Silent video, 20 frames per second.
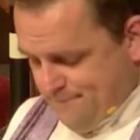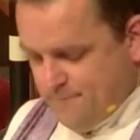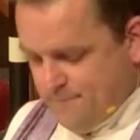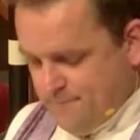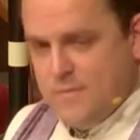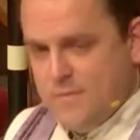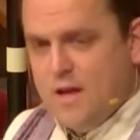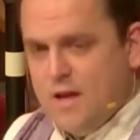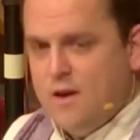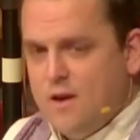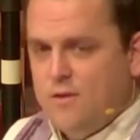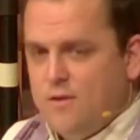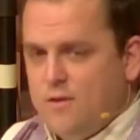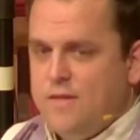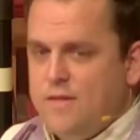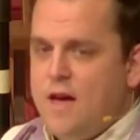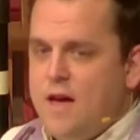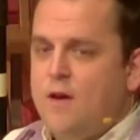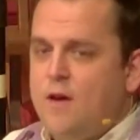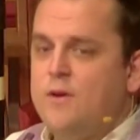Not only
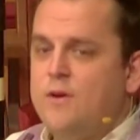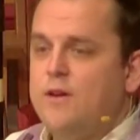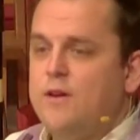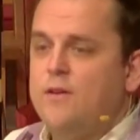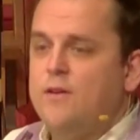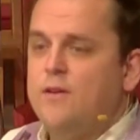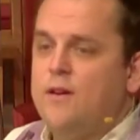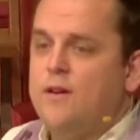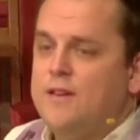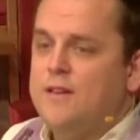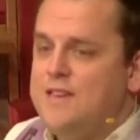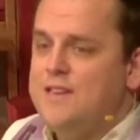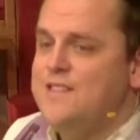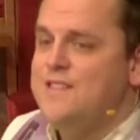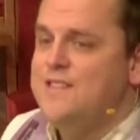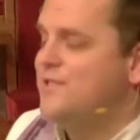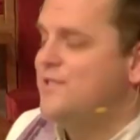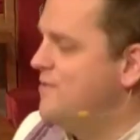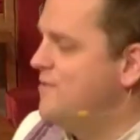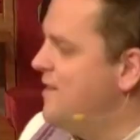that, we know how he
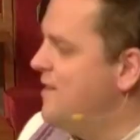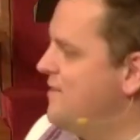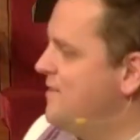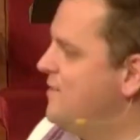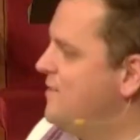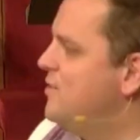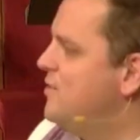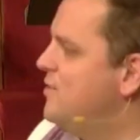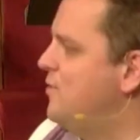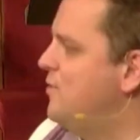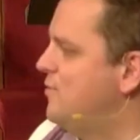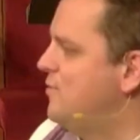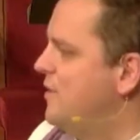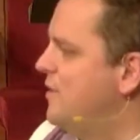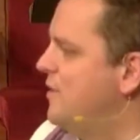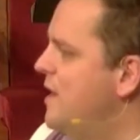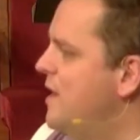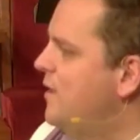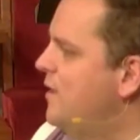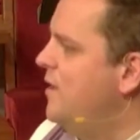is dressed too.
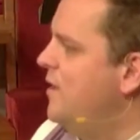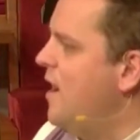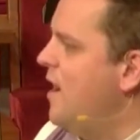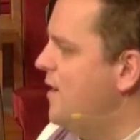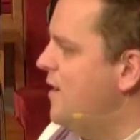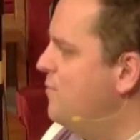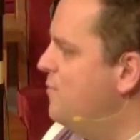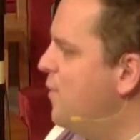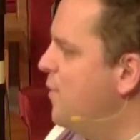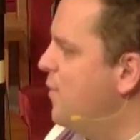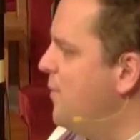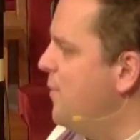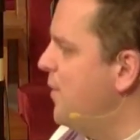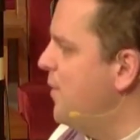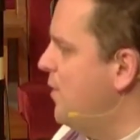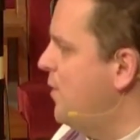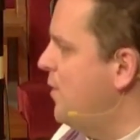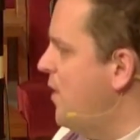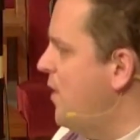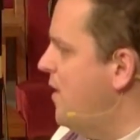Not in purple
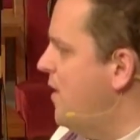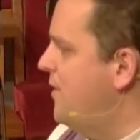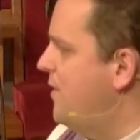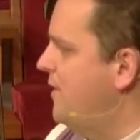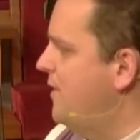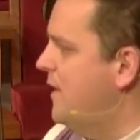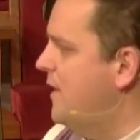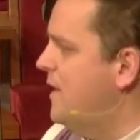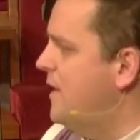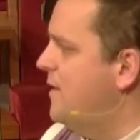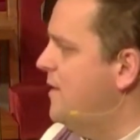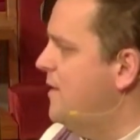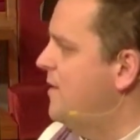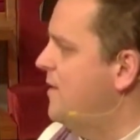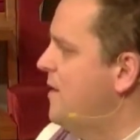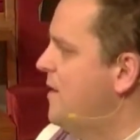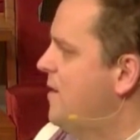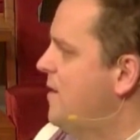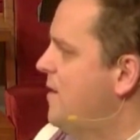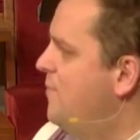cloth and linen,
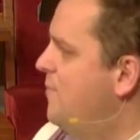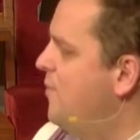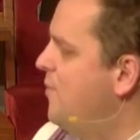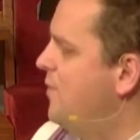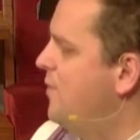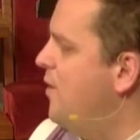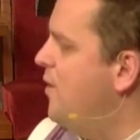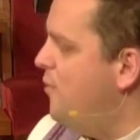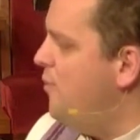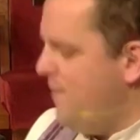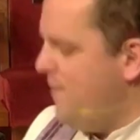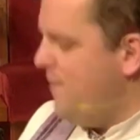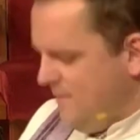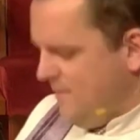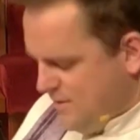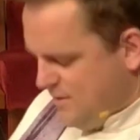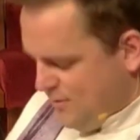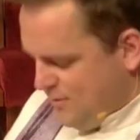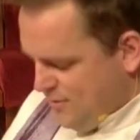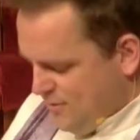but with open
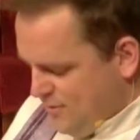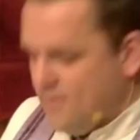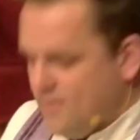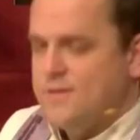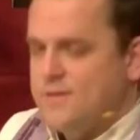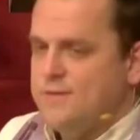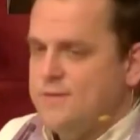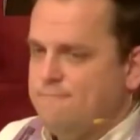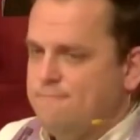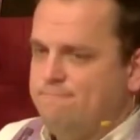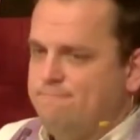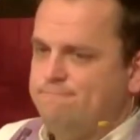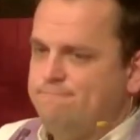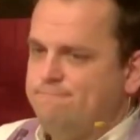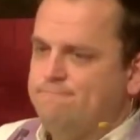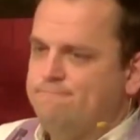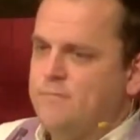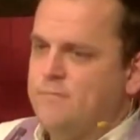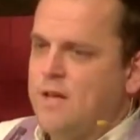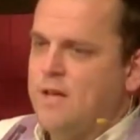sores.
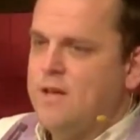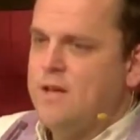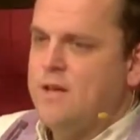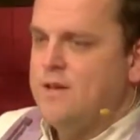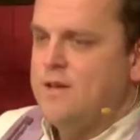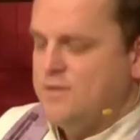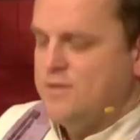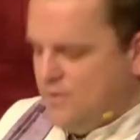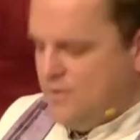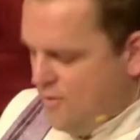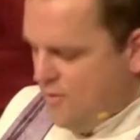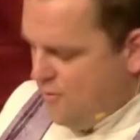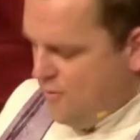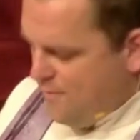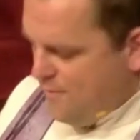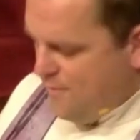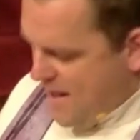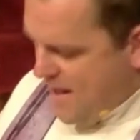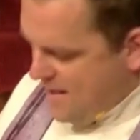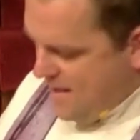So
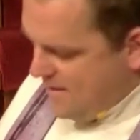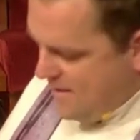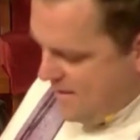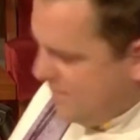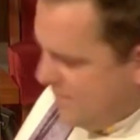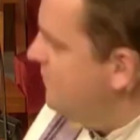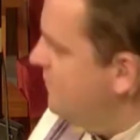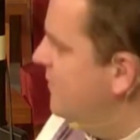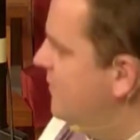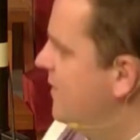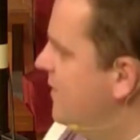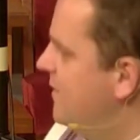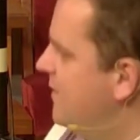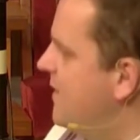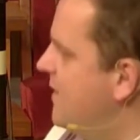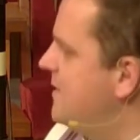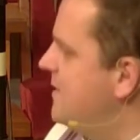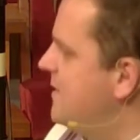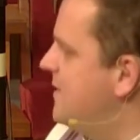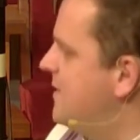bad
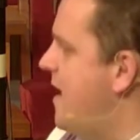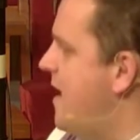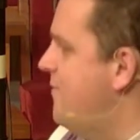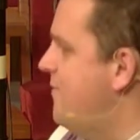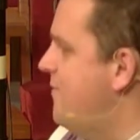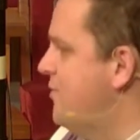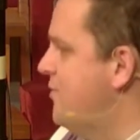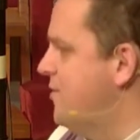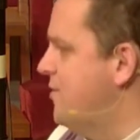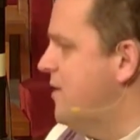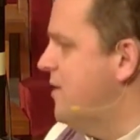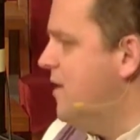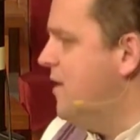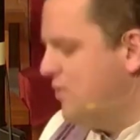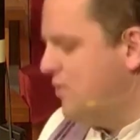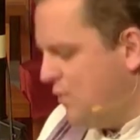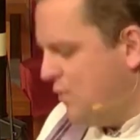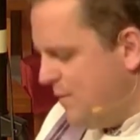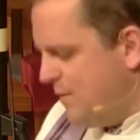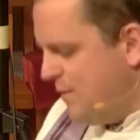that scavenger dogs
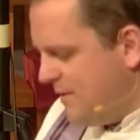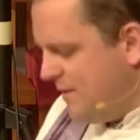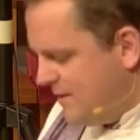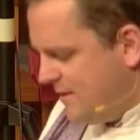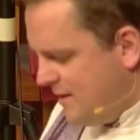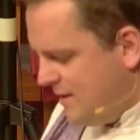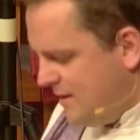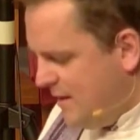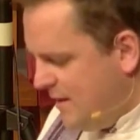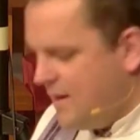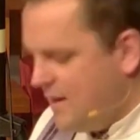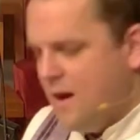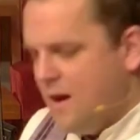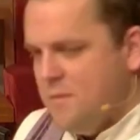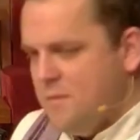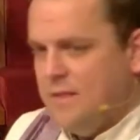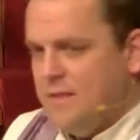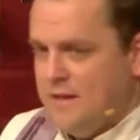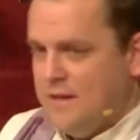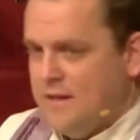from the city come
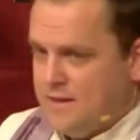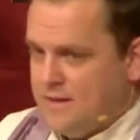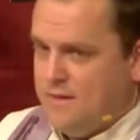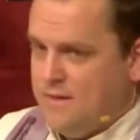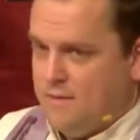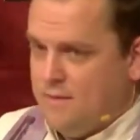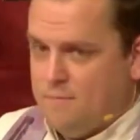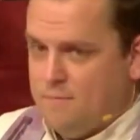and lick them,